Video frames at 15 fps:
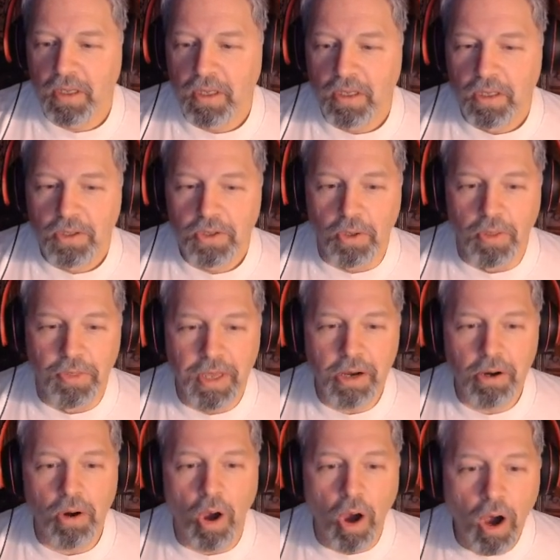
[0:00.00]
So
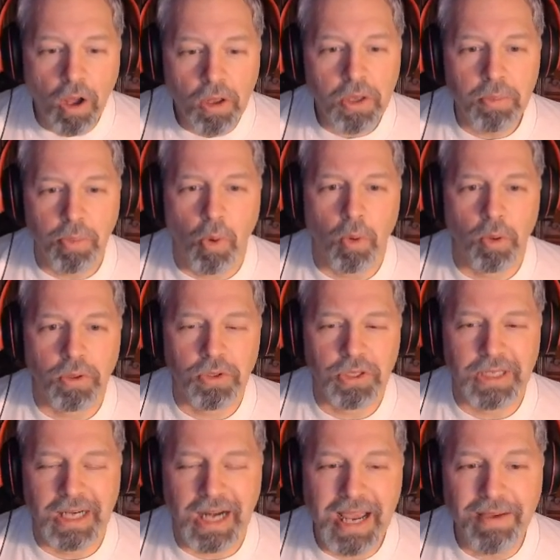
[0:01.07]
there are all the portals
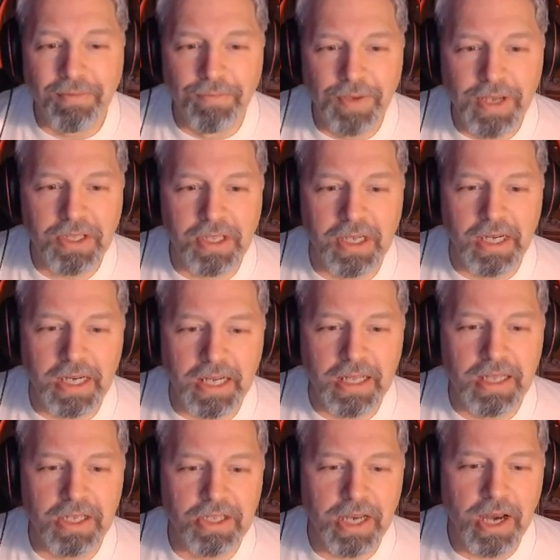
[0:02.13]
that I have visited in
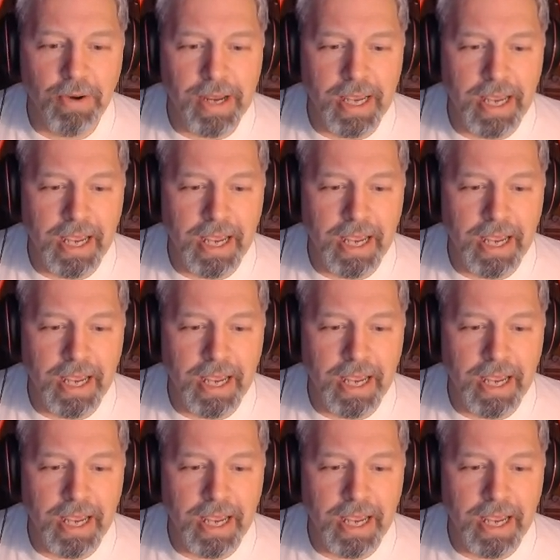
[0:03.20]
this area.